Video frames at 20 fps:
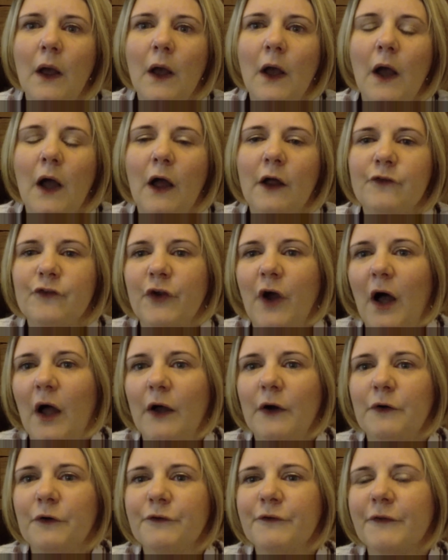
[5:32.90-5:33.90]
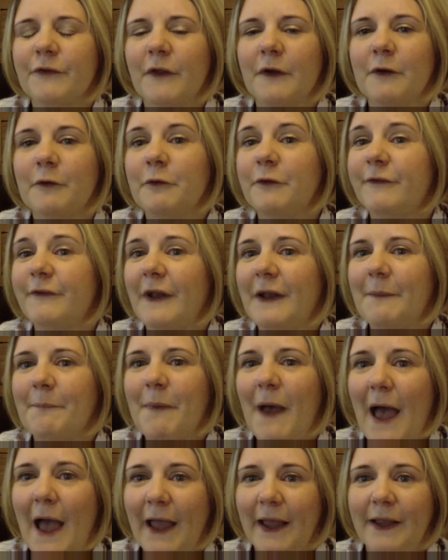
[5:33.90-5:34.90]
a child that was still in
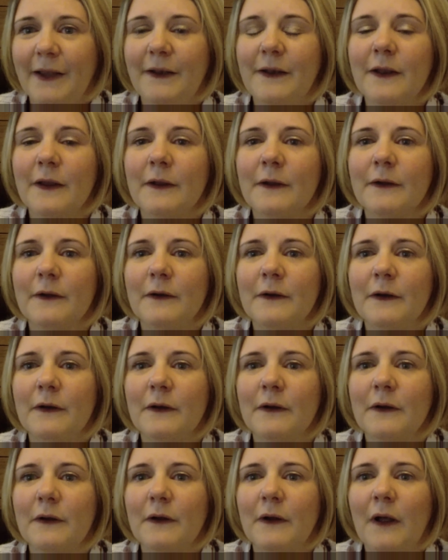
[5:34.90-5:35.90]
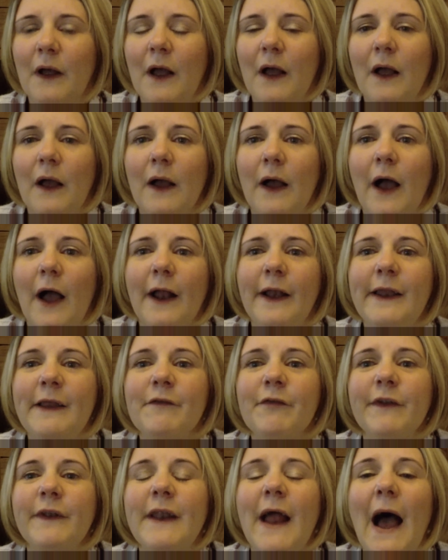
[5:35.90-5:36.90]
pain, and
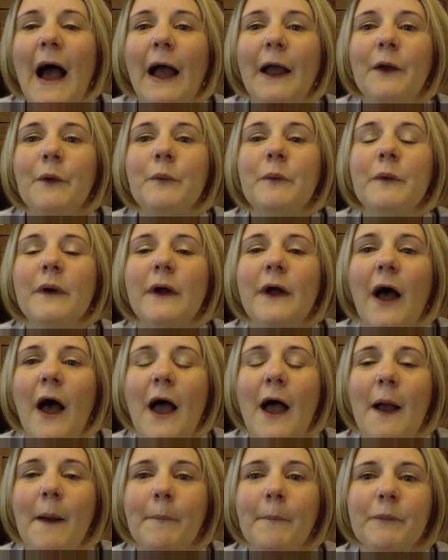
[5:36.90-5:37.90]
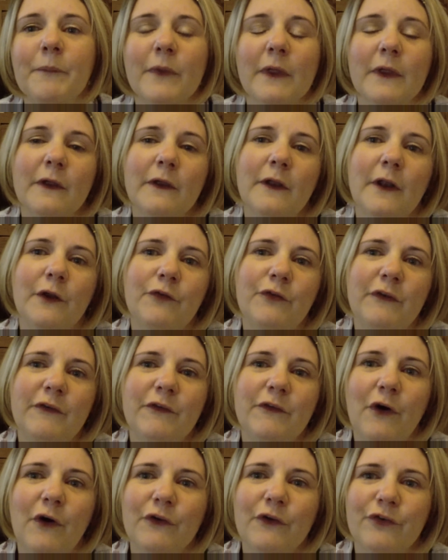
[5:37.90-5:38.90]
even now, you know, she's
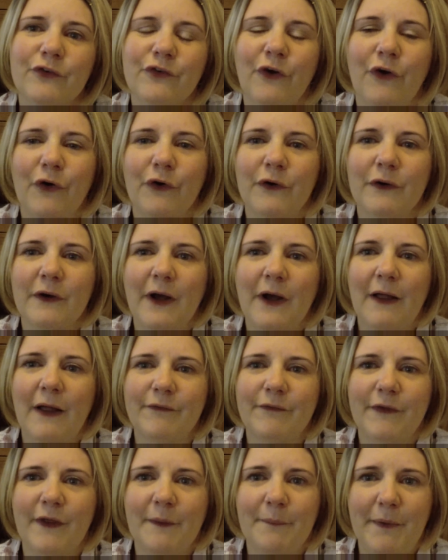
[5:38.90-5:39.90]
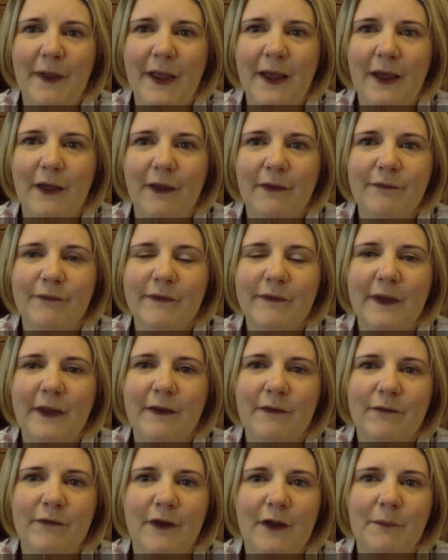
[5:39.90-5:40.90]
not as strong as her peers in
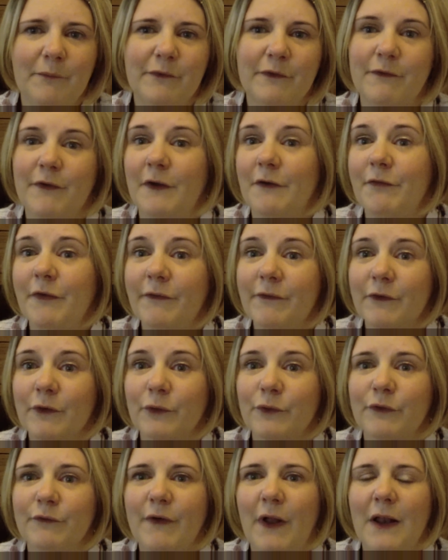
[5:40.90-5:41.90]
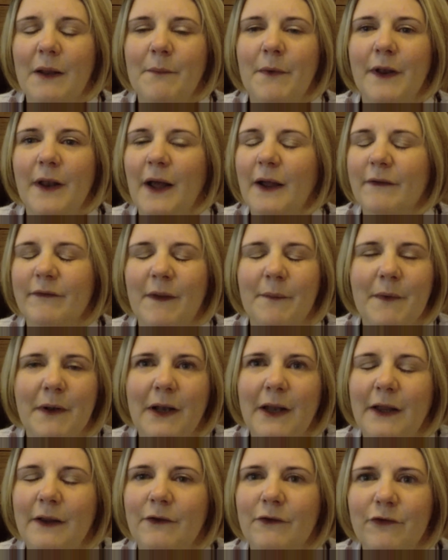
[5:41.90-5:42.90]
terms of her physical development.
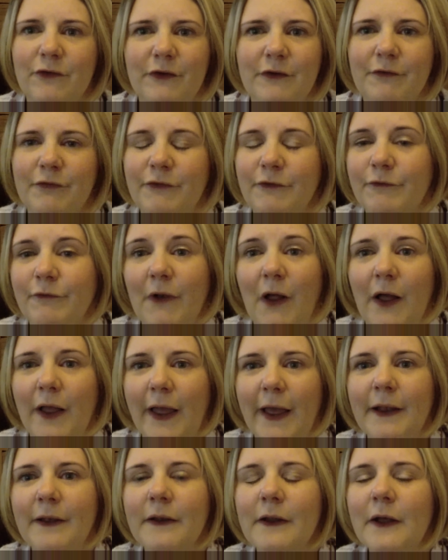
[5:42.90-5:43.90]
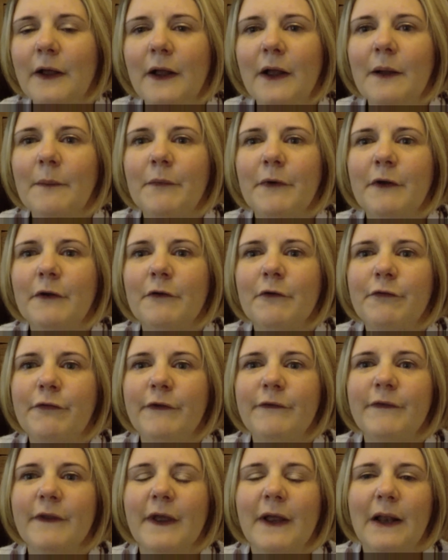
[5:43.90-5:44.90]
Academically, she's flying, but
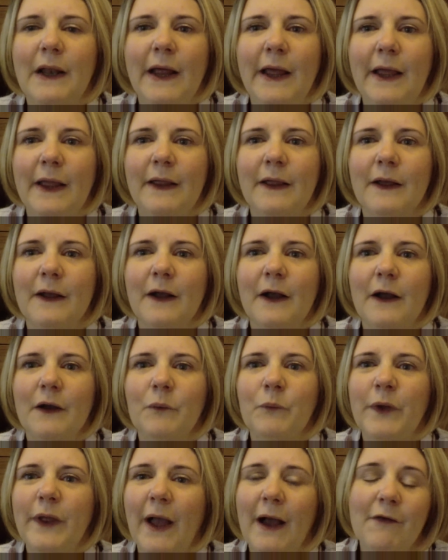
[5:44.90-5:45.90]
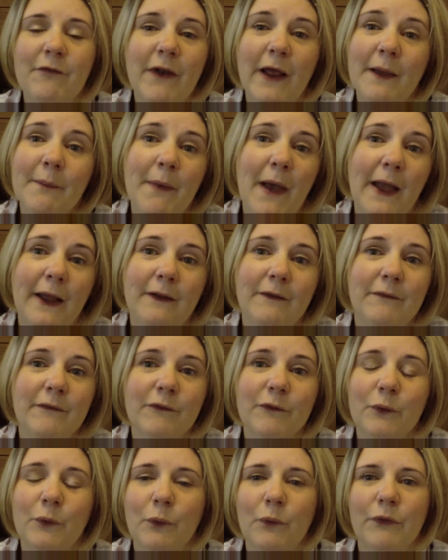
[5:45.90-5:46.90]
physically, we have leg pains
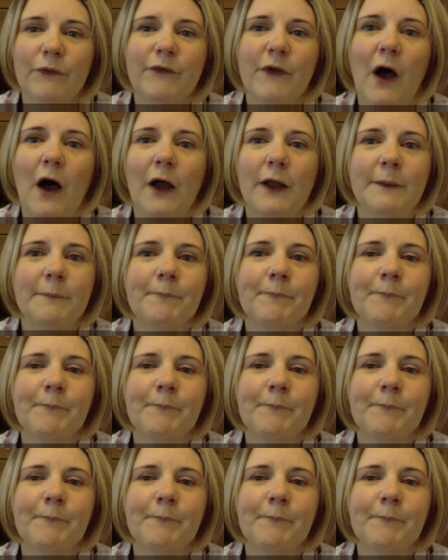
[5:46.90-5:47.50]
all the time.